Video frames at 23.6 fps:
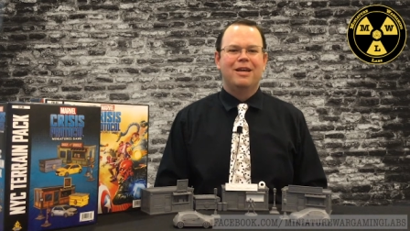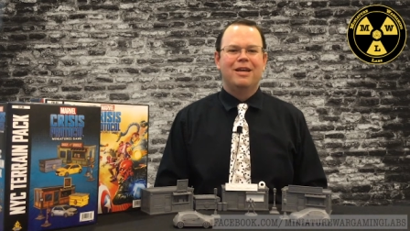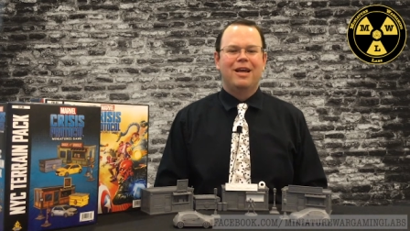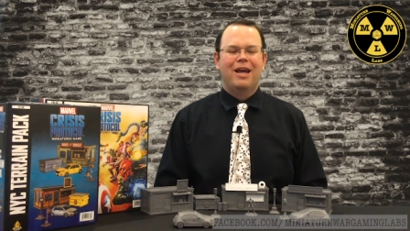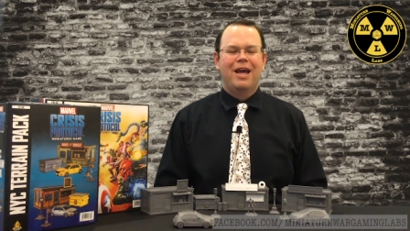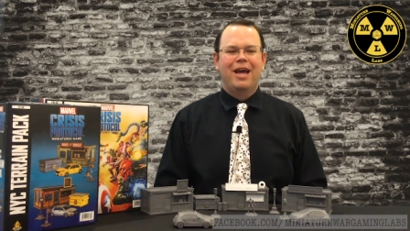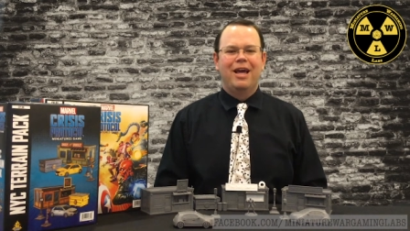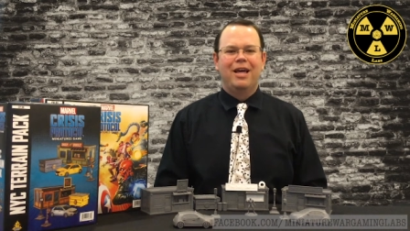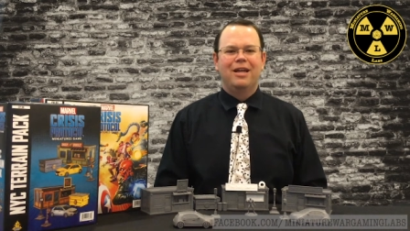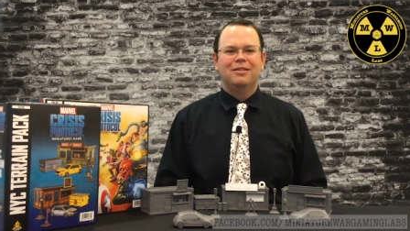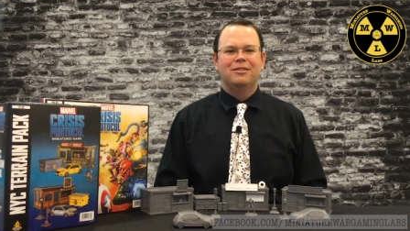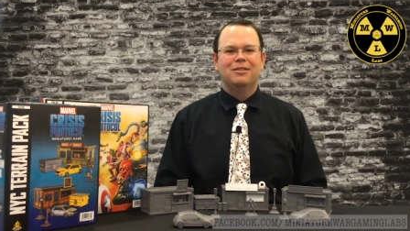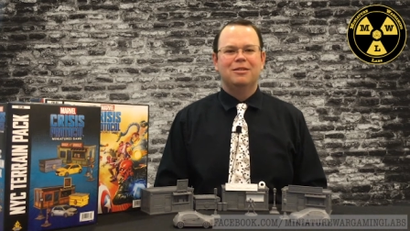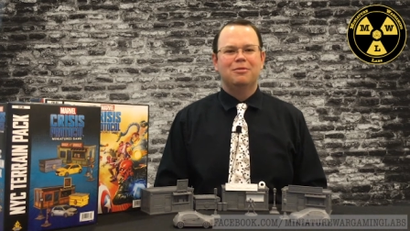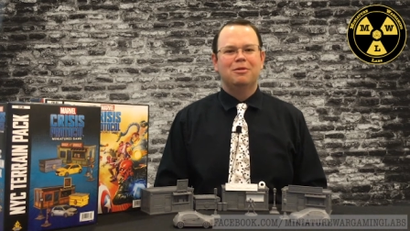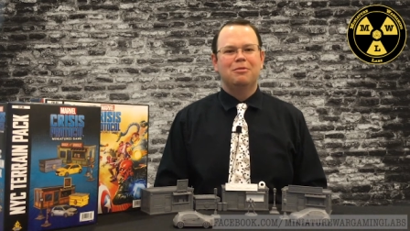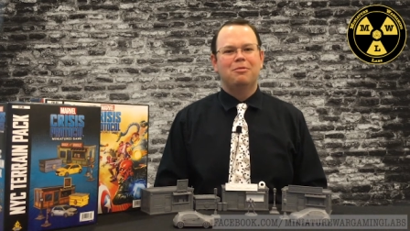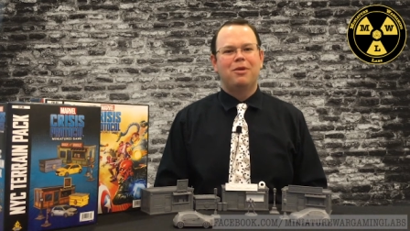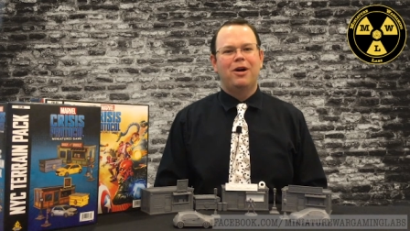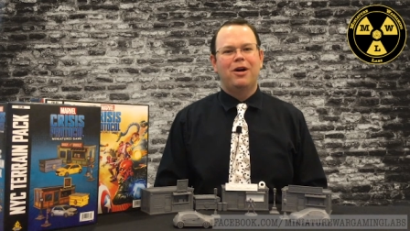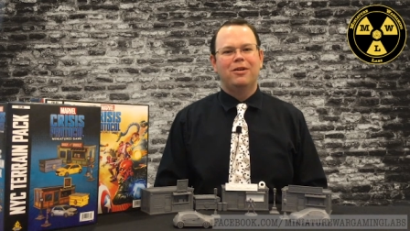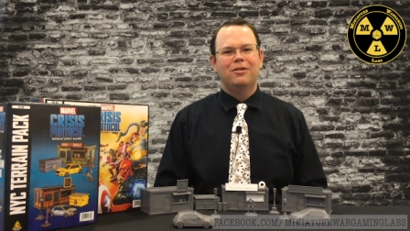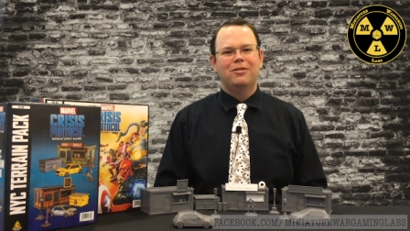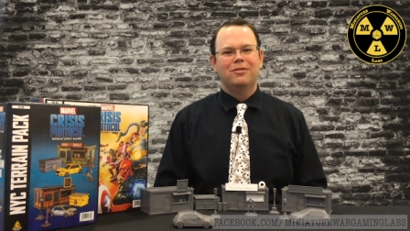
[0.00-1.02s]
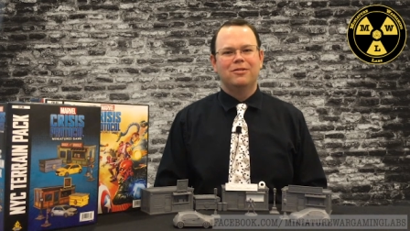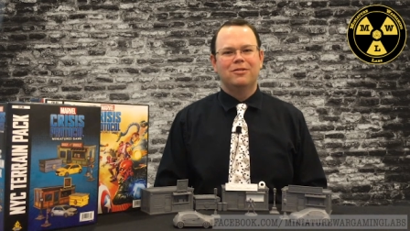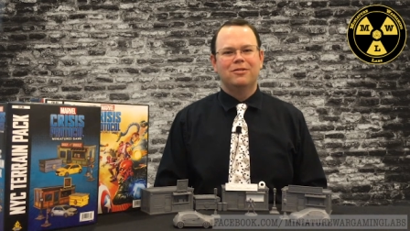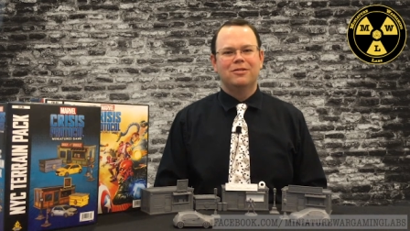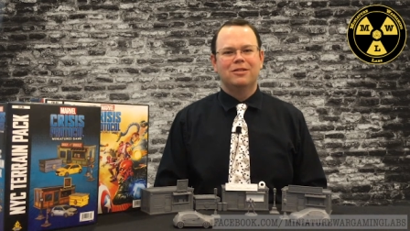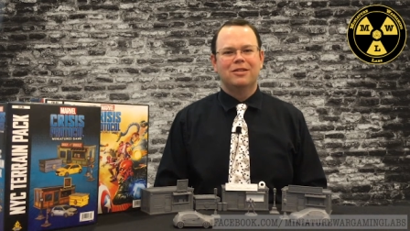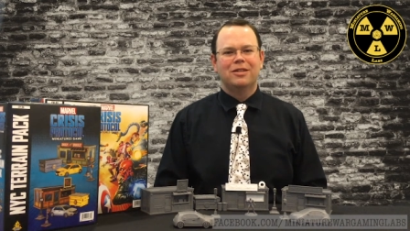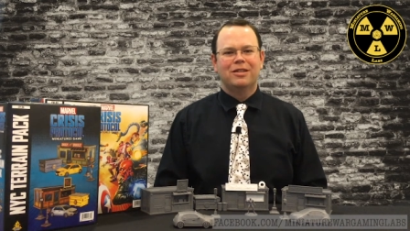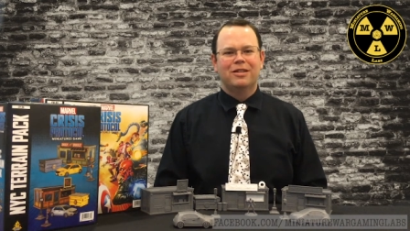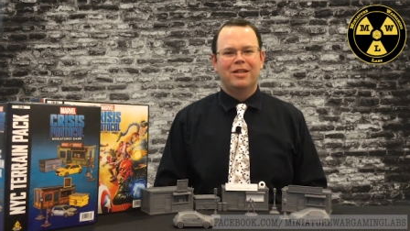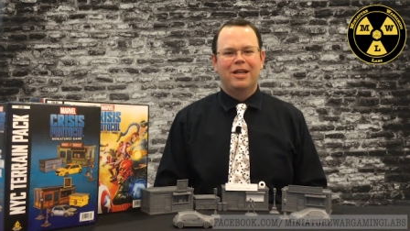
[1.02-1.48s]
and some of the
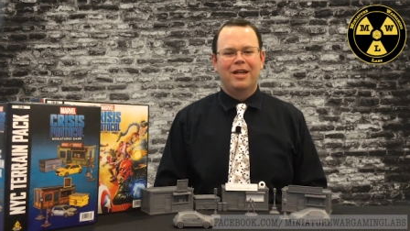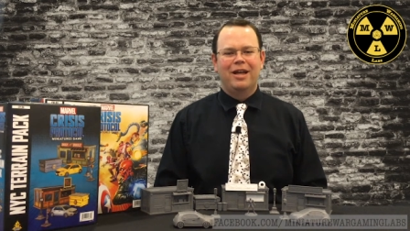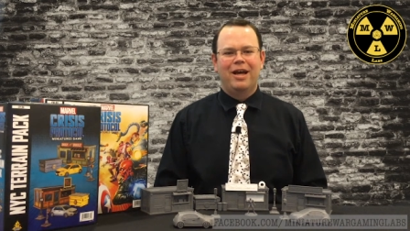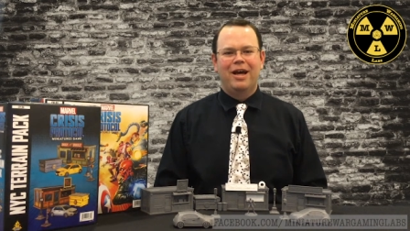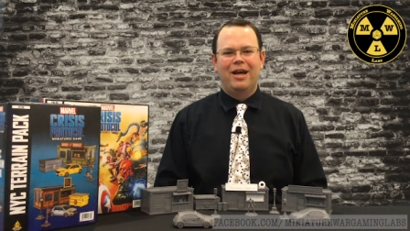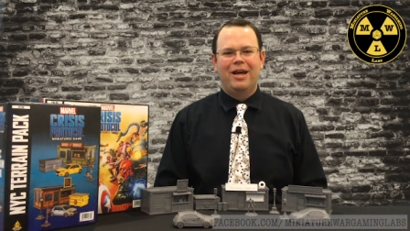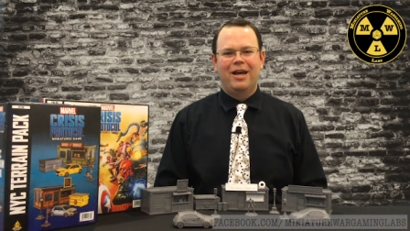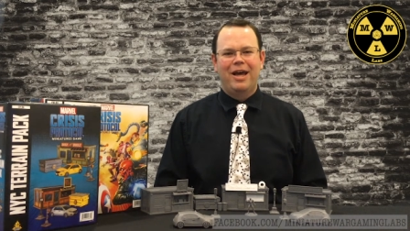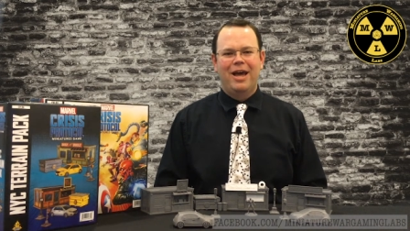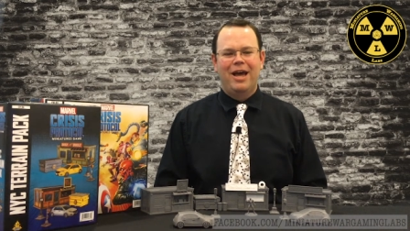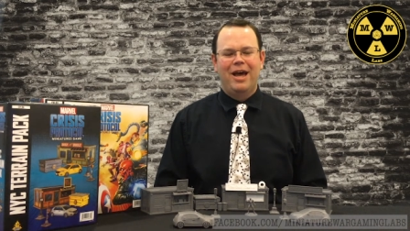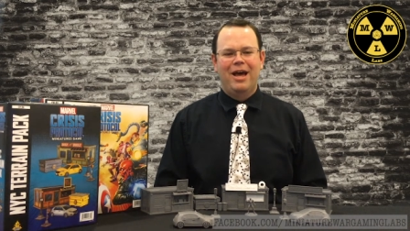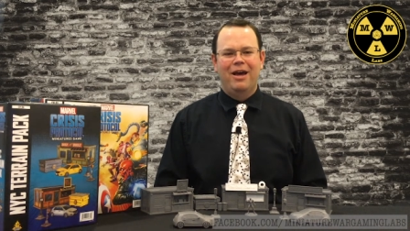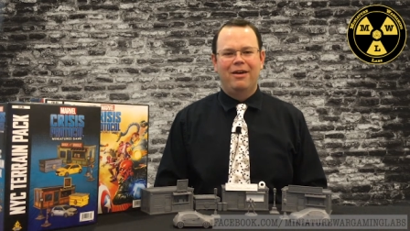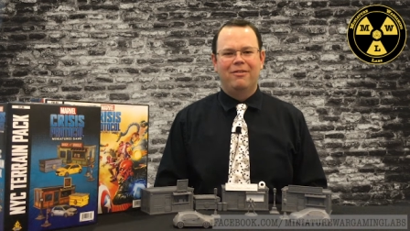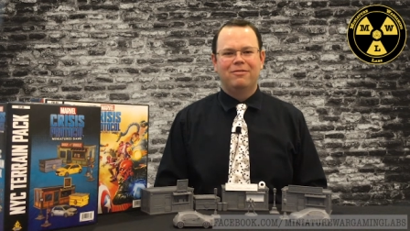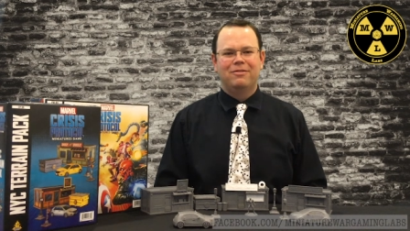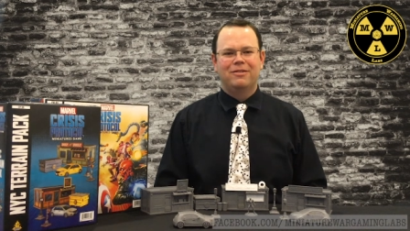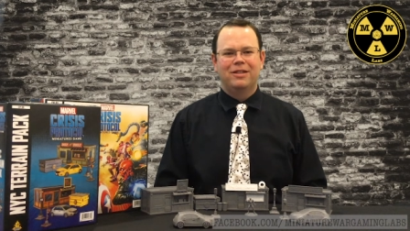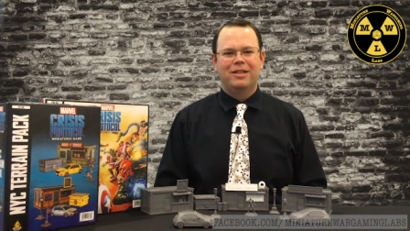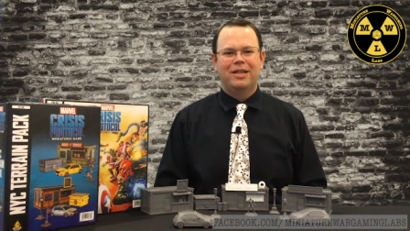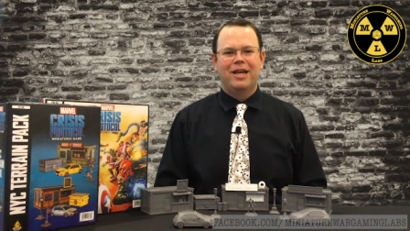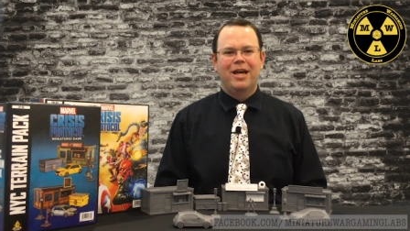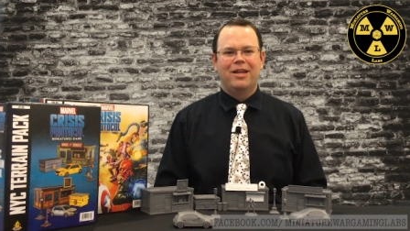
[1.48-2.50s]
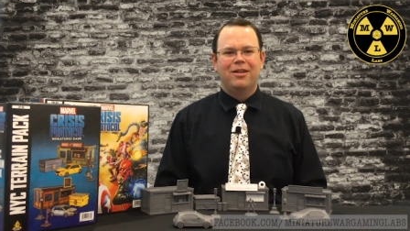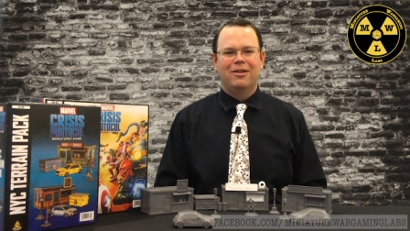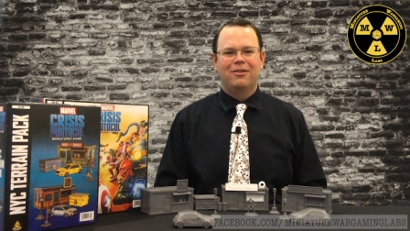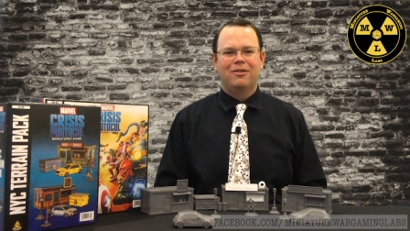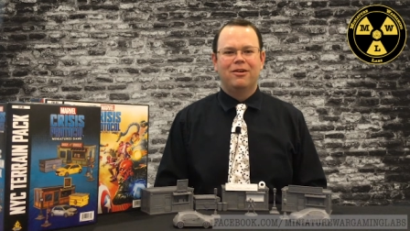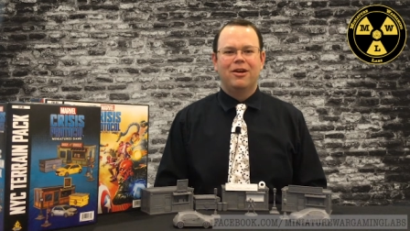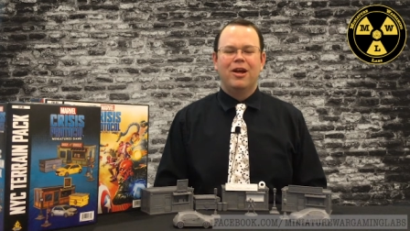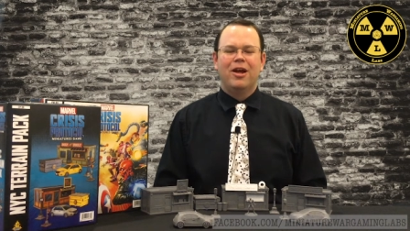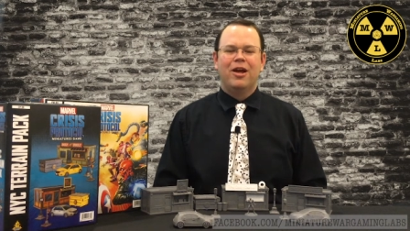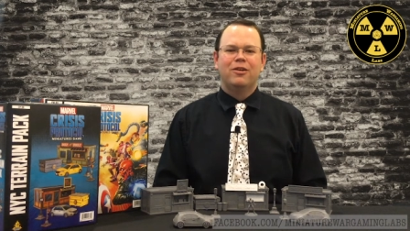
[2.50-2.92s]
models that I have together.